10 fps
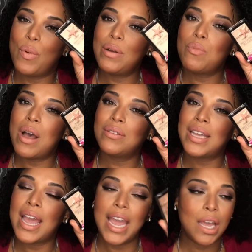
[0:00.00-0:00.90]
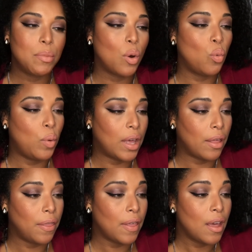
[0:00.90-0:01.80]
Wet n Wild came
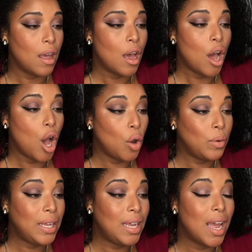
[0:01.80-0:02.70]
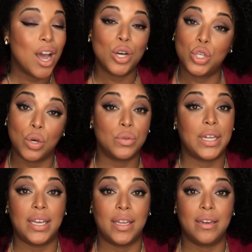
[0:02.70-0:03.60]
with Holy
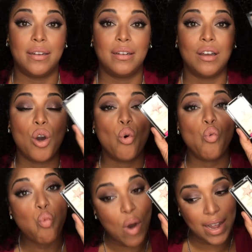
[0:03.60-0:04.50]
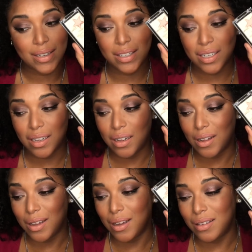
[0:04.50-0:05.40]
Goldhead. What?
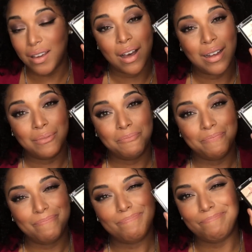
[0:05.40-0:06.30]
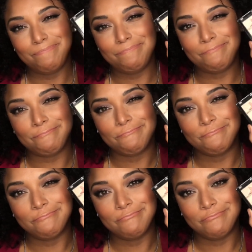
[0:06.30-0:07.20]
Y'all. Mm,
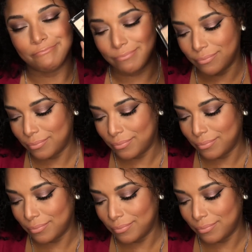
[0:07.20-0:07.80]
mm, mm.